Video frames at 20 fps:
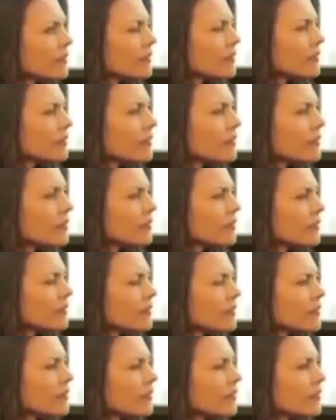
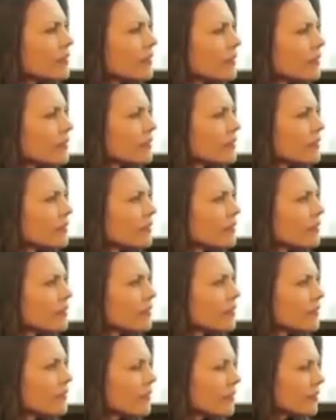
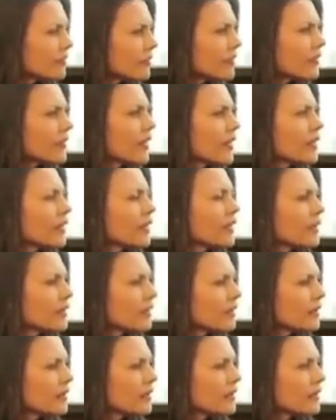
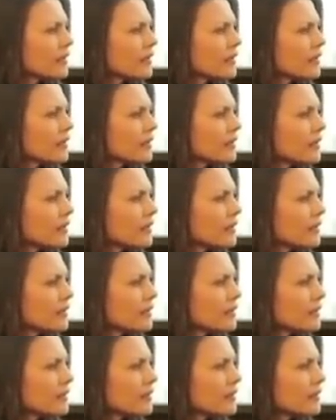
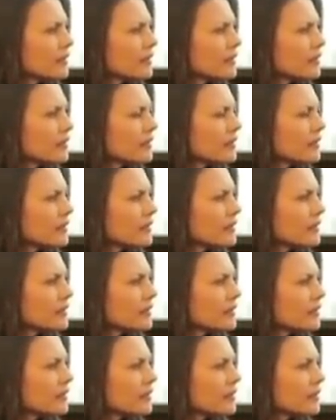
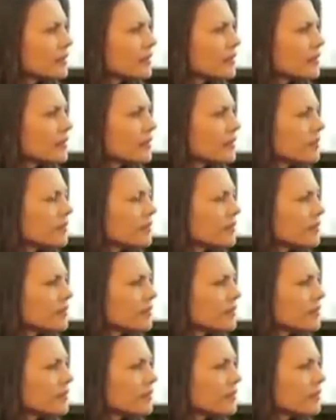
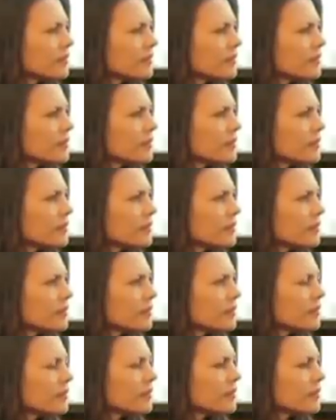
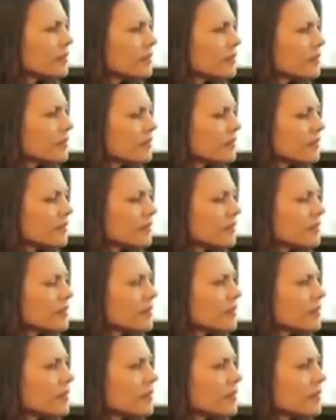This person isn't speaking.